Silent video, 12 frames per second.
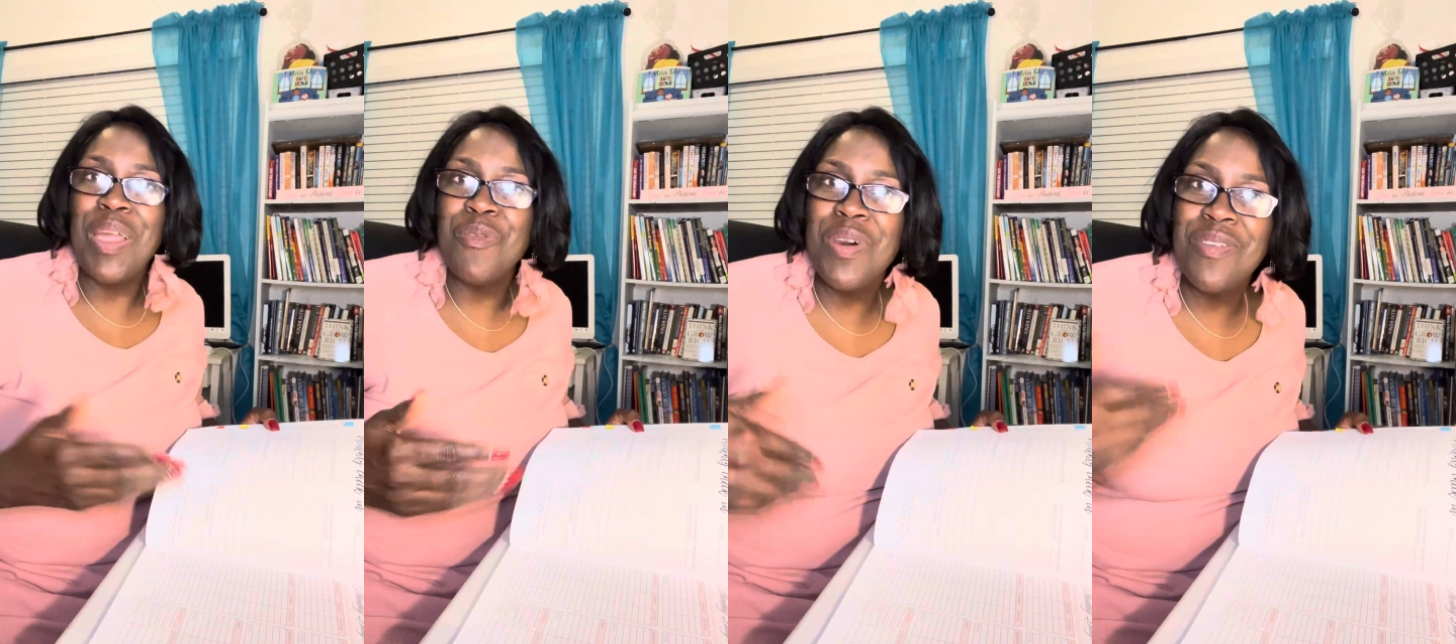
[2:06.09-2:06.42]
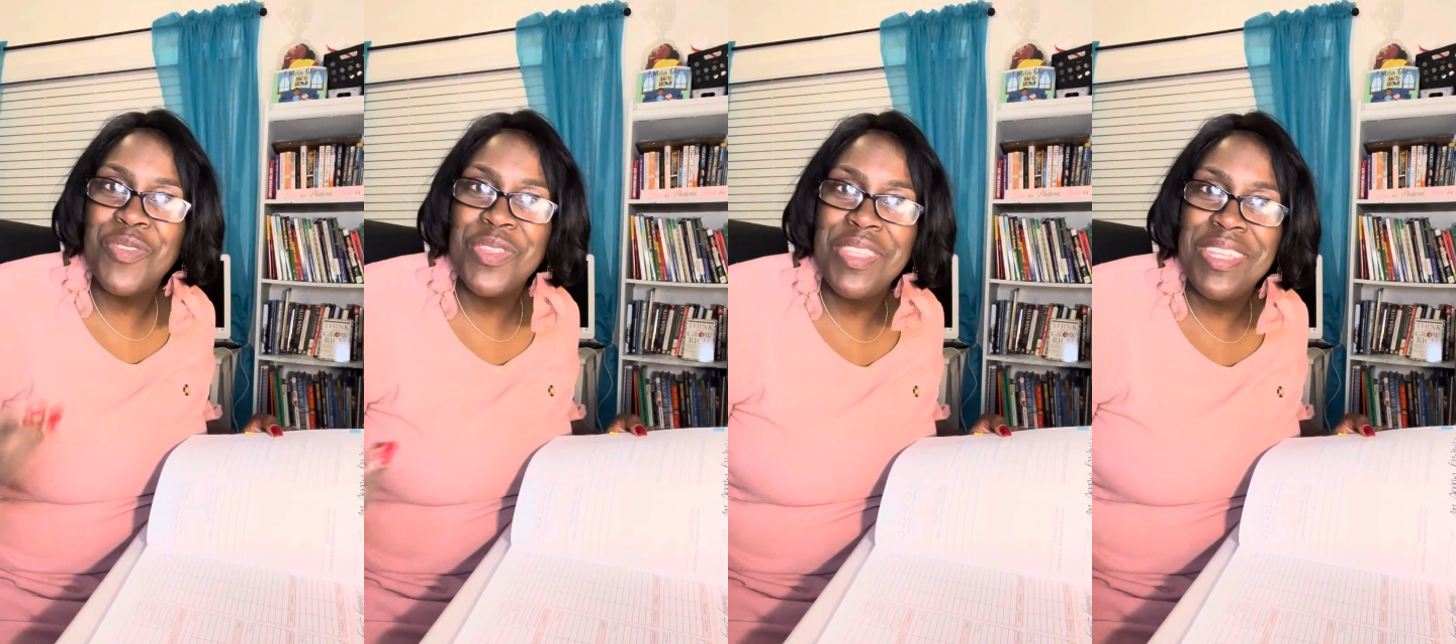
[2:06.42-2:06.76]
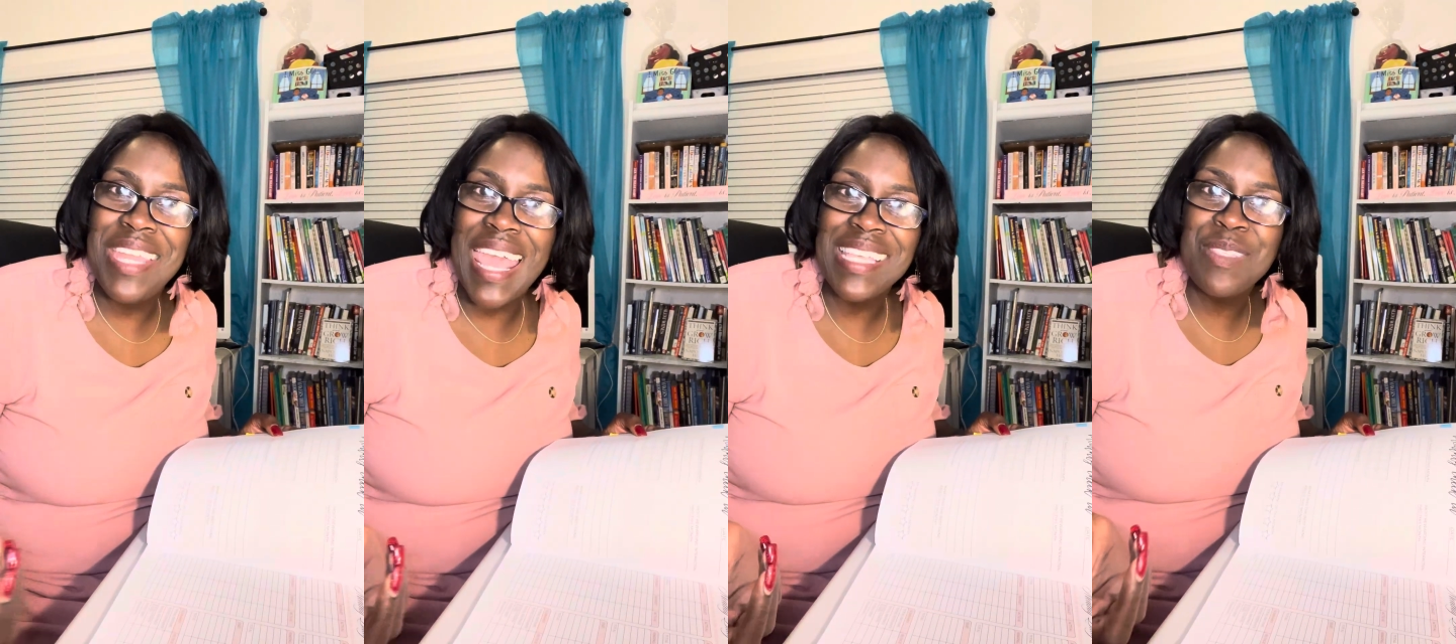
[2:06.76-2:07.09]
want for the
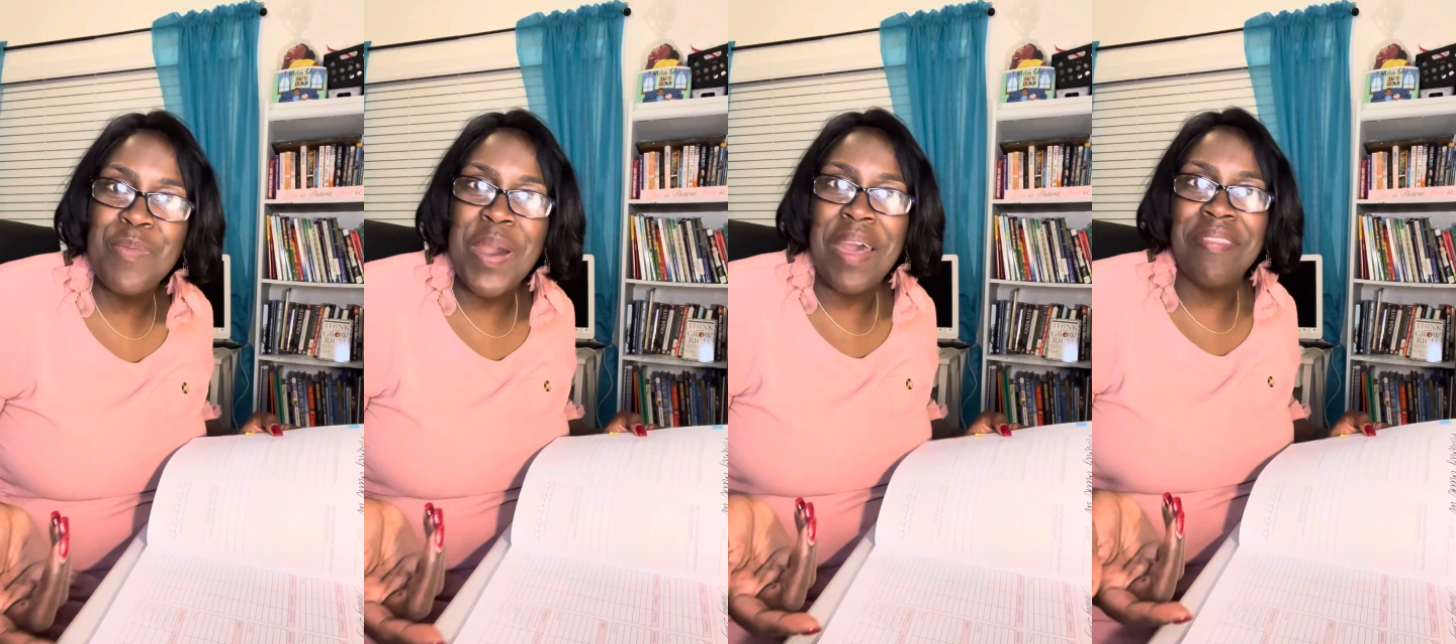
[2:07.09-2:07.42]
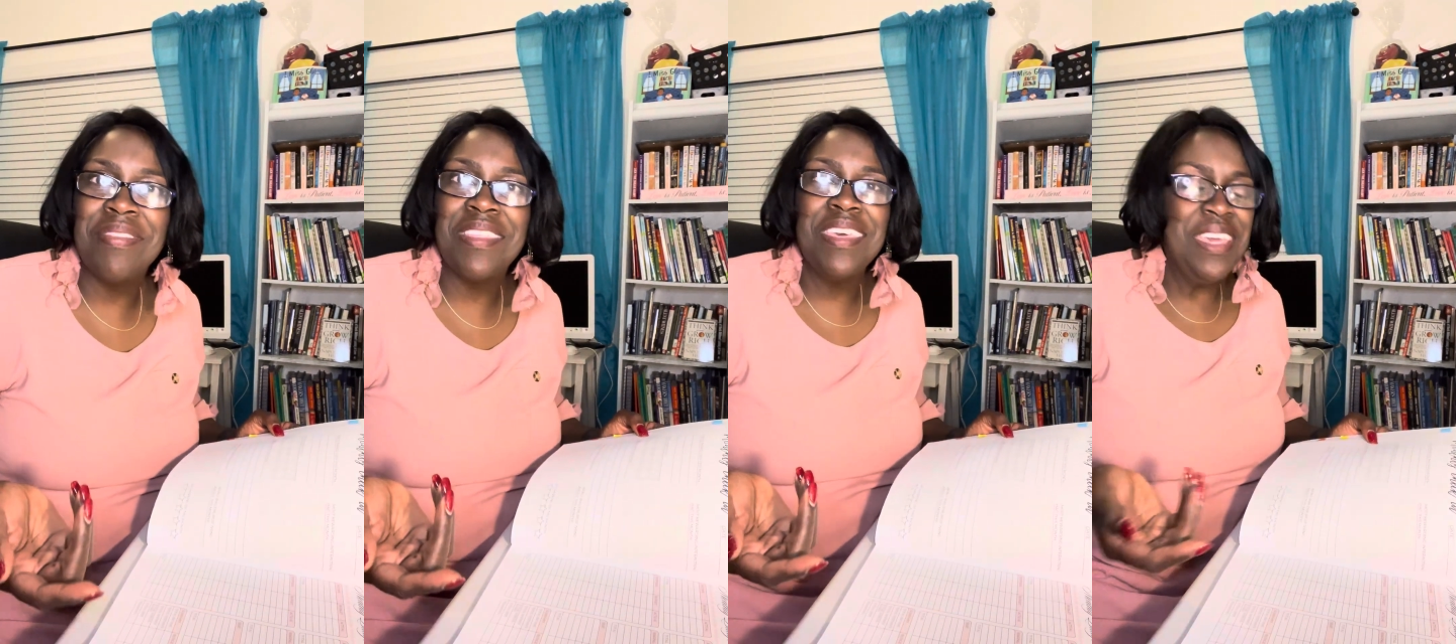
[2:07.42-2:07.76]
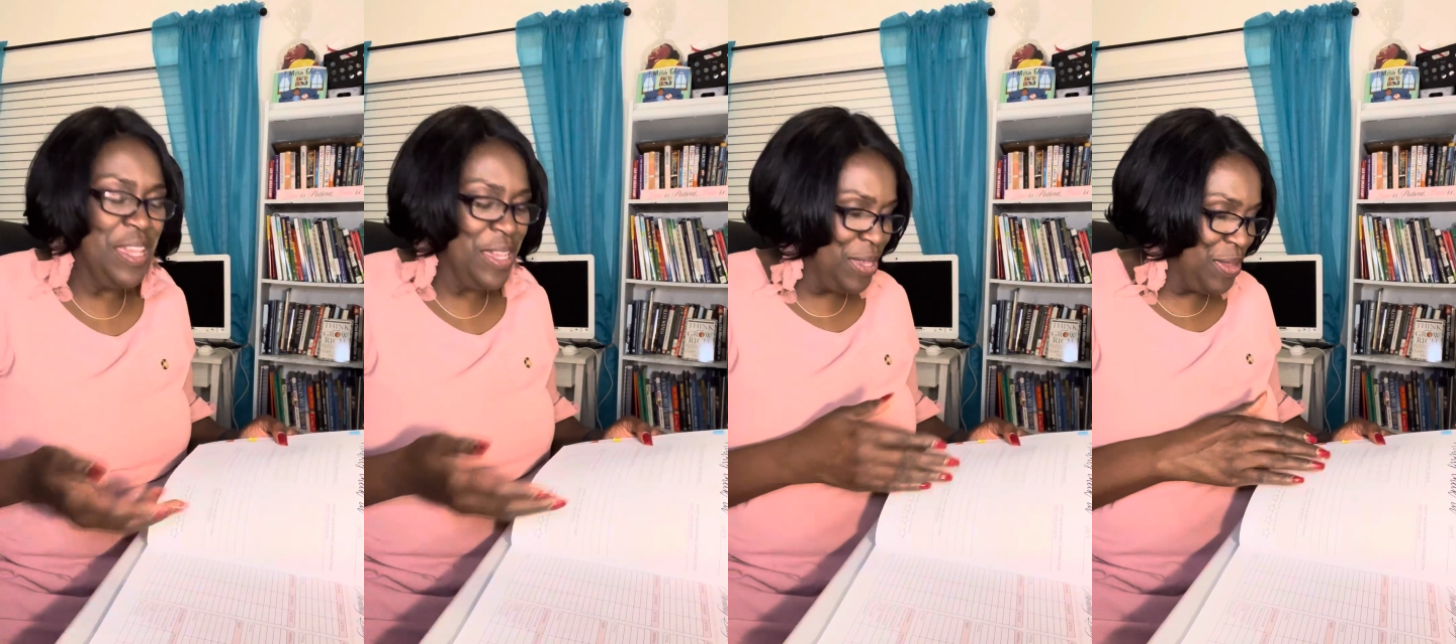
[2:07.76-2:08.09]
next month,
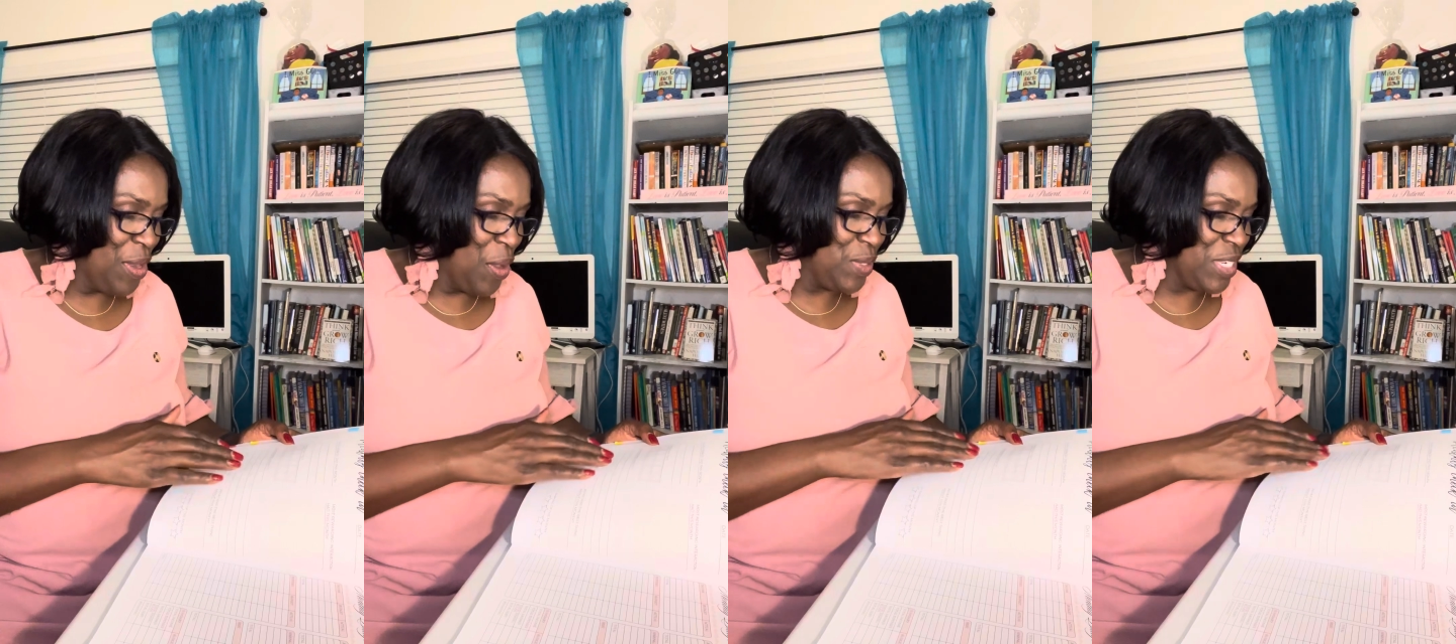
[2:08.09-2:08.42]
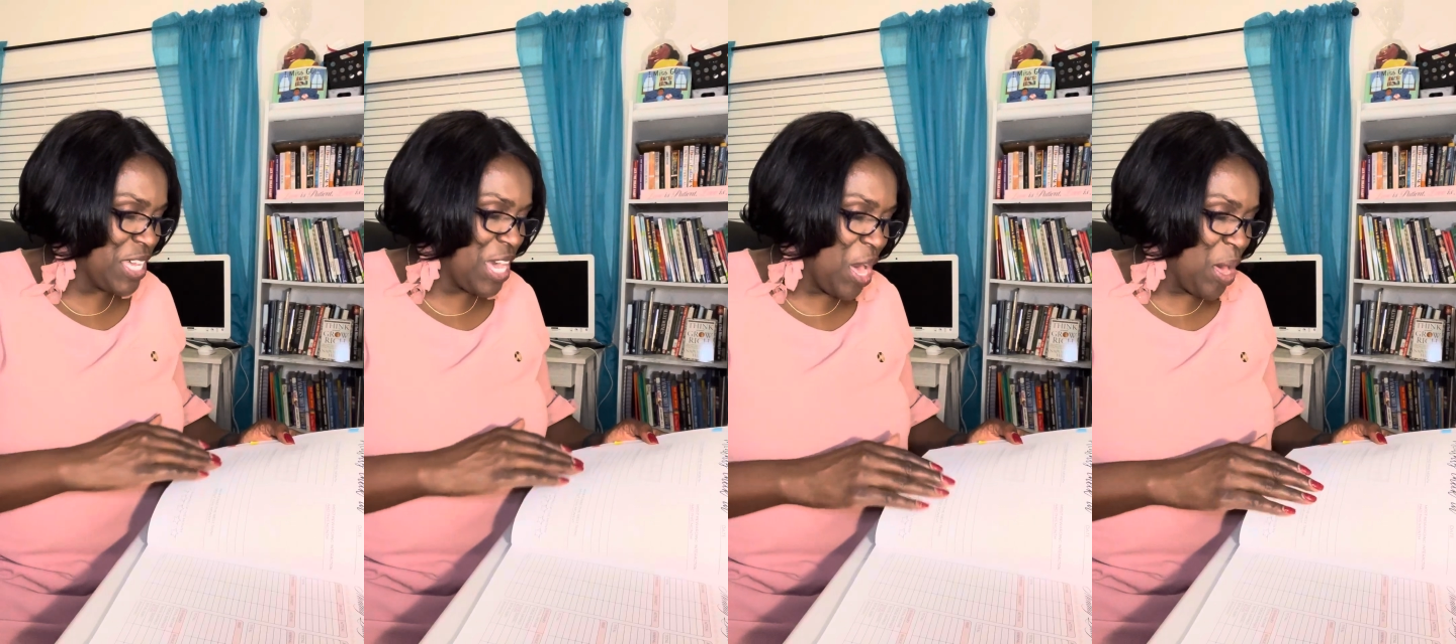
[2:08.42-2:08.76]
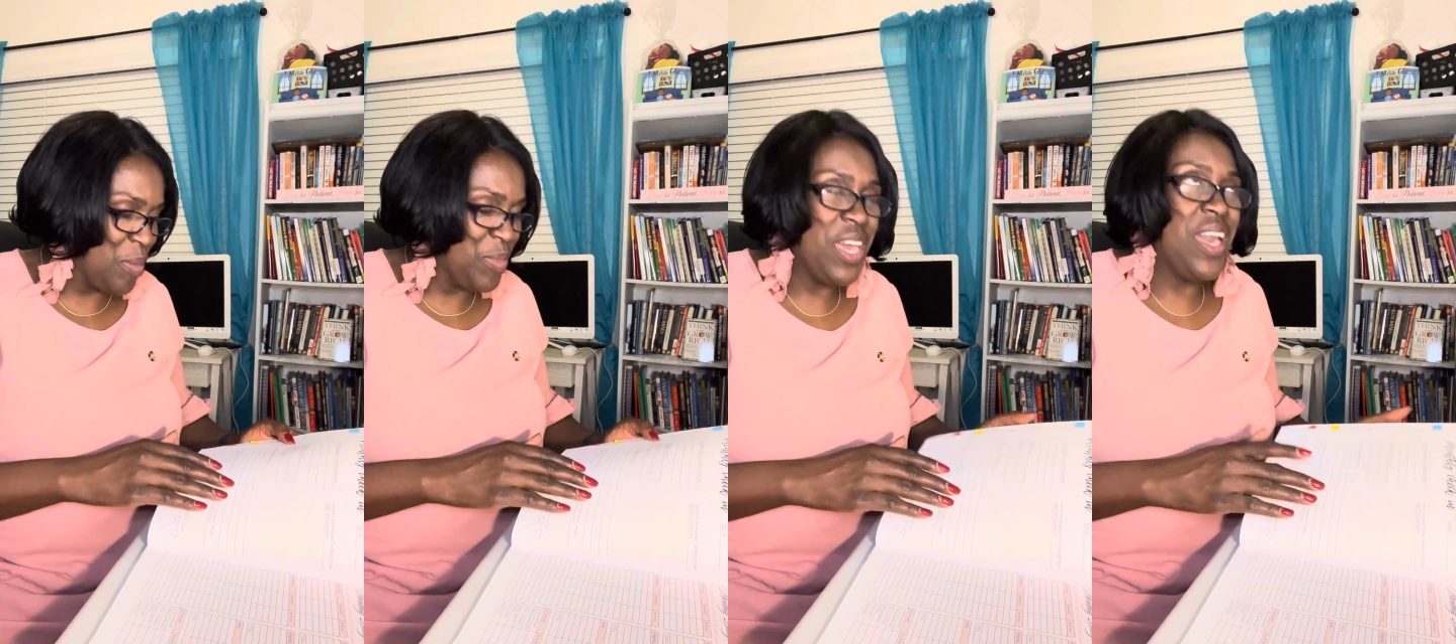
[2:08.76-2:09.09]
you know, to come?